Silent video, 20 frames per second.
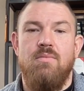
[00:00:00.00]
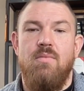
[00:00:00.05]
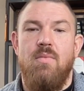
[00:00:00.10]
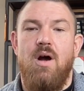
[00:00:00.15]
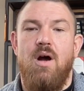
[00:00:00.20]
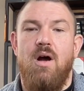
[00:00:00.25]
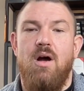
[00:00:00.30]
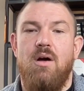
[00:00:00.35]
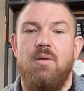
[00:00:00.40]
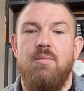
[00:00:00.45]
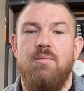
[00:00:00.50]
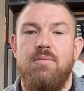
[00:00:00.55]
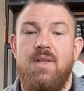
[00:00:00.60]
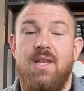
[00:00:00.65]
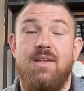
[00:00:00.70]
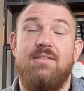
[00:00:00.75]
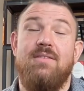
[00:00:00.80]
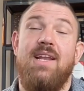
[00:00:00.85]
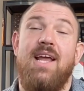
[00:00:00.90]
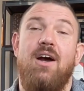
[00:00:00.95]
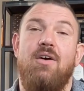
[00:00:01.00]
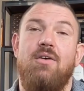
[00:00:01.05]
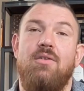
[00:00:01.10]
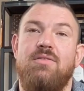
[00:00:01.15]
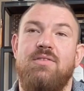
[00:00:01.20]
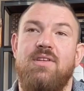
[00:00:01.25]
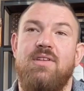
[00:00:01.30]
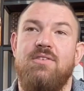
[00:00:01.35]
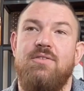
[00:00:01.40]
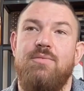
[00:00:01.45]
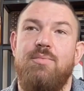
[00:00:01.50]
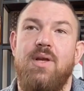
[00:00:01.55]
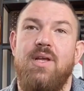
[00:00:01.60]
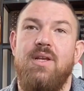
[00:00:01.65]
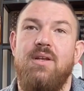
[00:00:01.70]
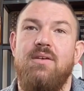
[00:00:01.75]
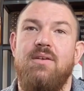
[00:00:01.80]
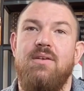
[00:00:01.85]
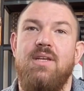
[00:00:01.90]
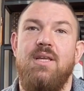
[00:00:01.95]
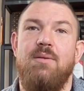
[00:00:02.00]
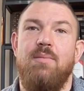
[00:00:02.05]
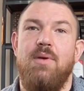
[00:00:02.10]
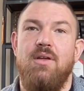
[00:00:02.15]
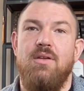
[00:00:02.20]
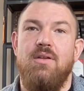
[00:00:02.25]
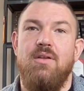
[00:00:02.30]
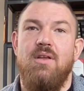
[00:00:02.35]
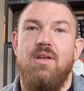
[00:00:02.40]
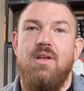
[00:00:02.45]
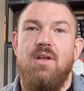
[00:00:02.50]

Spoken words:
that has now since been demilled.